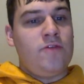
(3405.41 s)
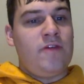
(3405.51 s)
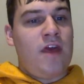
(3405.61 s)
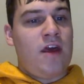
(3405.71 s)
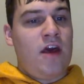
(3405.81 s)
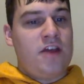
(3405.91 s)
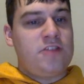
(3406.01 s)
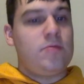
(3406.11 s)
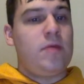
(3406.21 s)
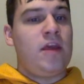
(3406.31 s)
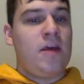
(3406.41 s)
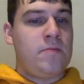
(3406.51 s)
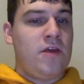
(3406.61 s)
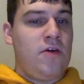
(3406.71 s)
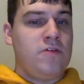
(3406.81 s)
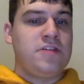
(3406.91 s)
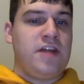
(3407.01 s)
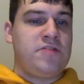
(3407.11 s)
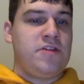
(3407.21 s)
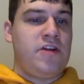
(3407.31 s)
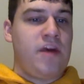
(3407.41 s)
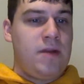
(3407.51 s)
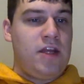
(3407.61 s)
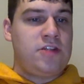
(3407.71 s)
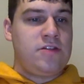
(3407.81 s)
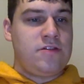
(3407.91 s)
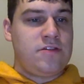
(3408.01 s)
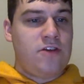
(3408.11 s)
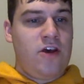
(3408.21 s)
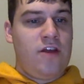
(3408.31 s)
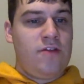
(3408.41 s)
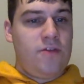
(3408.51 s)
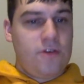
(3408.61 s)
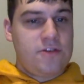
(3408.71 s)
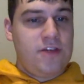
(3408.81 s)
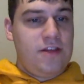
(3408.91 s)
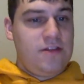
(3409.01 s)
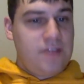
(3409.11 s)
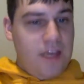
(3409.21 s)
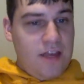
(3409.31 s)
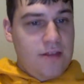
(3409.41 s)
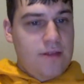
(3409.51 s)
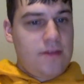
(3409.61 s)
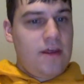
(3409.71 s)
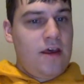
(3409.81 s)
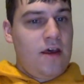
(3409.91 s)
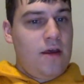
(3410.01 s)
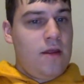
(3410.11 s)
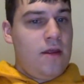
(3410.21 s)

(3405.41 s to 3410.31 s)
We've got Costume and Makeup Guilds announce their nominations on Thursday the 10th.